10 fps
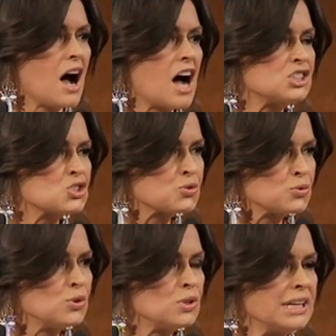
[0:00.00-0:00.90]
I
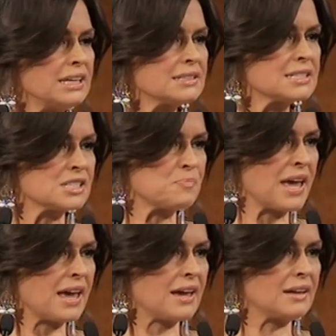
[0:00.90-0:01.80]
truly
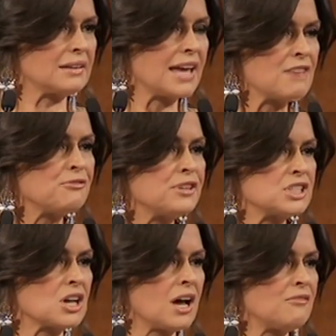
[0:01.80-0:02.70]
despair every
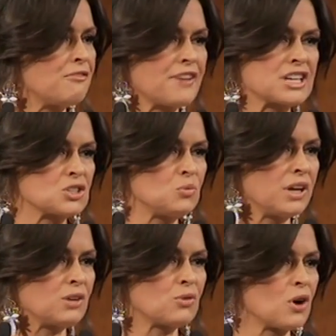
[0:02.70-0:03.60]
time Fashion
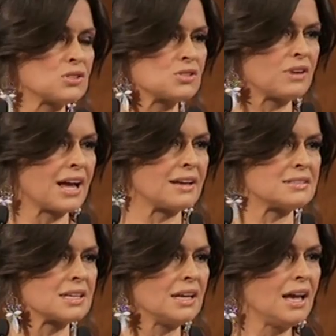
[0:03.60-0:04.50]
Week rolls
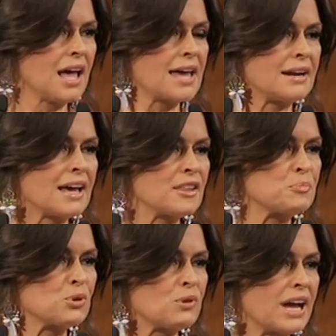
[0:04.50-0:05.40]
around and another
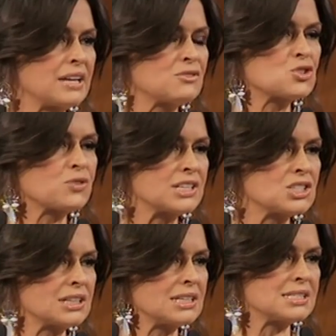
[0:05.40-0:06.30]
parade of
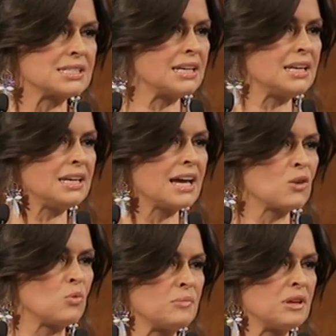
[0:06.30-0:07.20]
tragically skinny
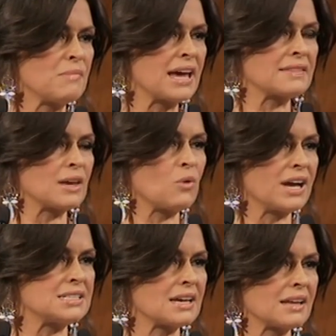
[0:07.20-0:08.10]
young women make their
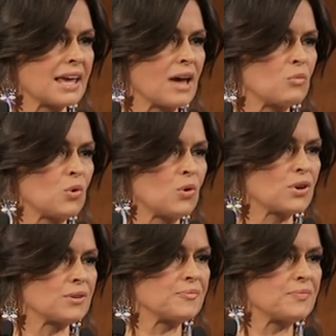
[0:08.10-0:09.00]
way down the
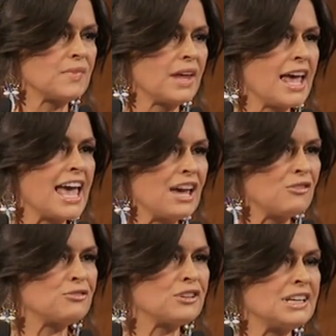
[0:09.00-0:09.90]
catwalk.
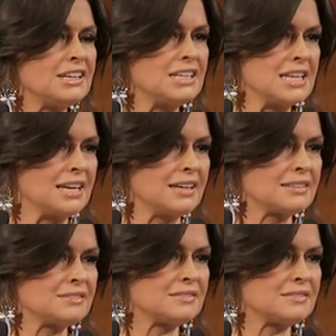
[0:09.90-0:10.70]
Every year.